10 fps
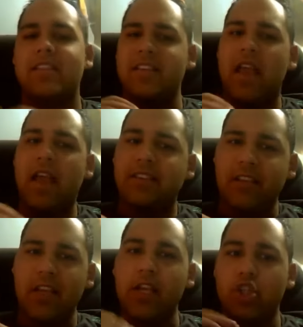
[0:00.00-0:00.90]
yes,
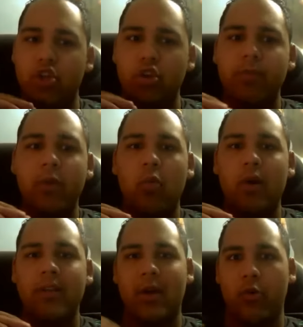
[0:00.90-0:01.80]
he should be
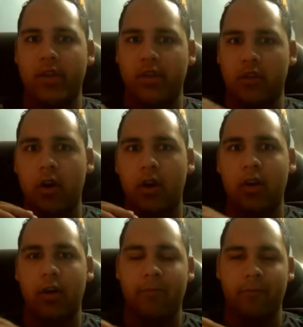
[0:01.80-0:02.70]
one that we should
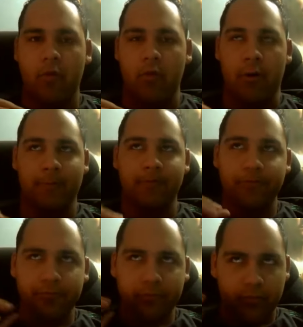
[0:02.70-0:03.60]
call up for
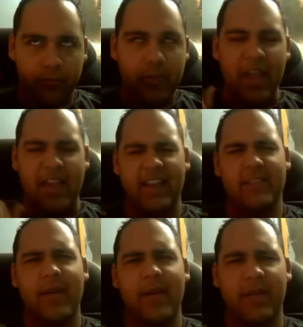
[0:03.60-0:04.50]

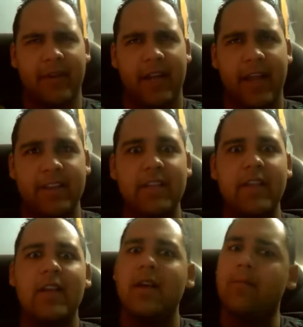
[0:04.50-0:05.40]
against Panama and
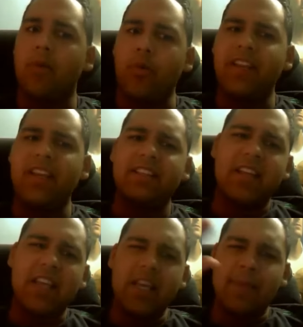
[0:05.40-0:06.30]
Haiti, but we need to
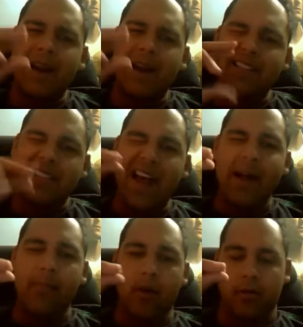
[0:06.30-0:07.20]
keep a
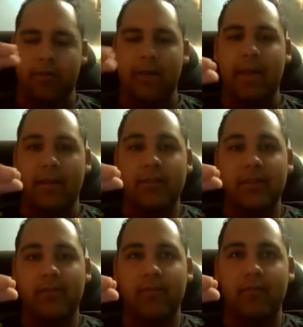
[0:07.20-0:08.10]
tab on
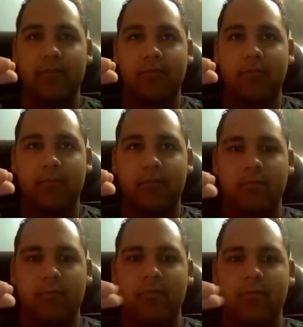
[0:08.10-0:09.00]
players.
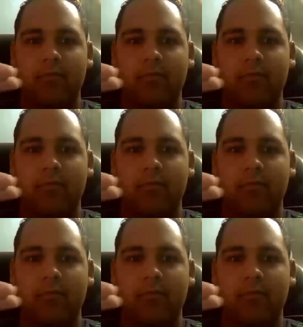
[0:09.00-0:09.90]
That's how you
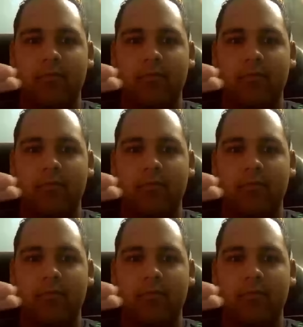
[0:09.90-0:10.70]
develop in football.